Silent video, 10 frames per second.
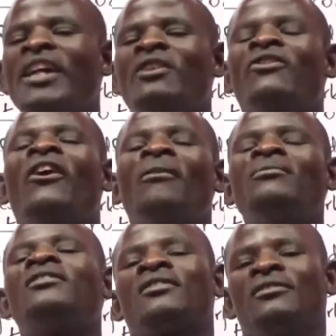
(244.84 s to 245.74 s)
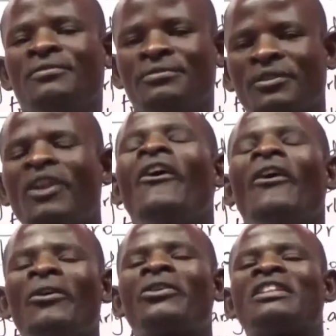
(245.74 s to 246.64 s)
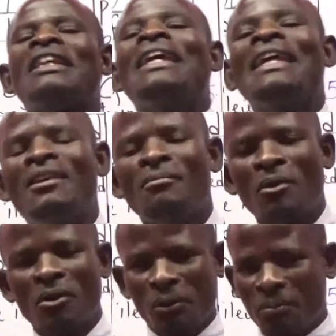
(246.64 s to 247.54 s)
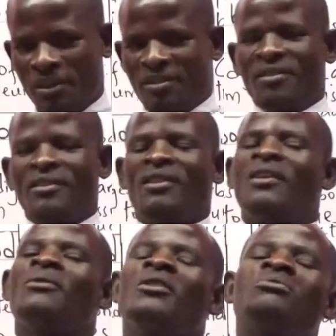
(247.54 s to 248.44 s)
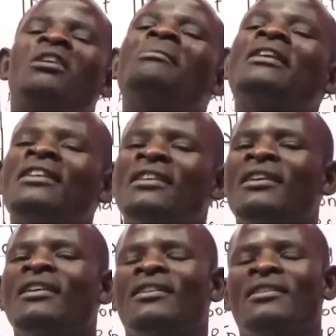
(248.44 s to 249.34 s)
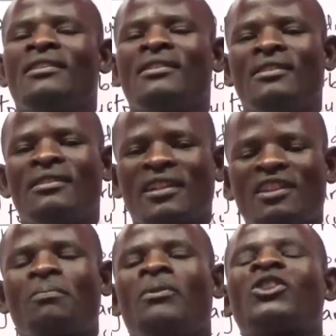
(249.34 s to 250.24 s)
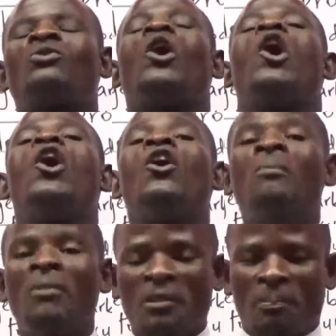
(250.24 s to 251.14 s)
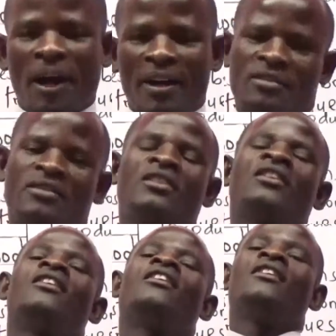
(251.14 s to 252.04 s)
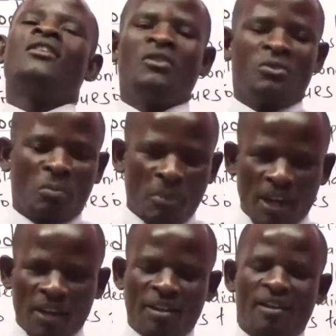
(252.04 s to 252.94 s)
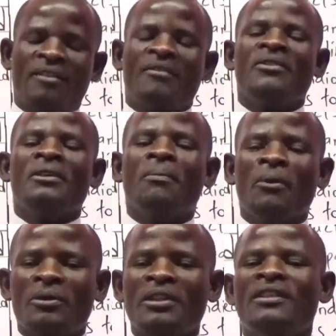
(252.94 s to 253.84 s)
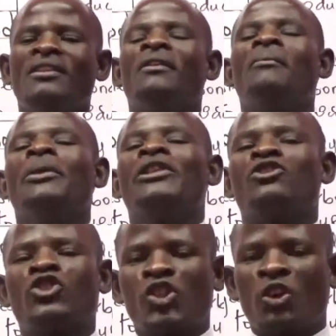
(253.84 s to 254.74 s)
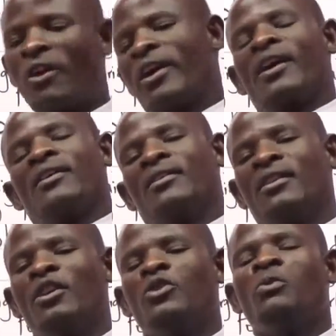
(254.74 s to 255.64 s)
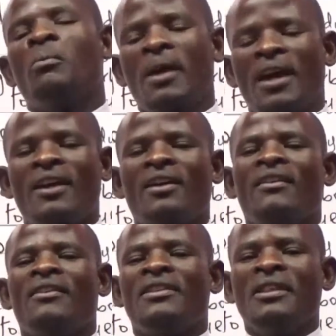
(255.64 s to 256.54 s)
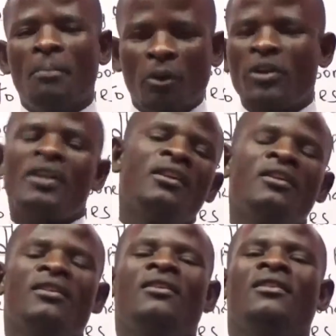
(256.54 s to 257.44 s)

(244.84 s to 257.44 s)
it forms oxyhemoglobin, which will be transported to all body parts to make the body be stronger, to make the body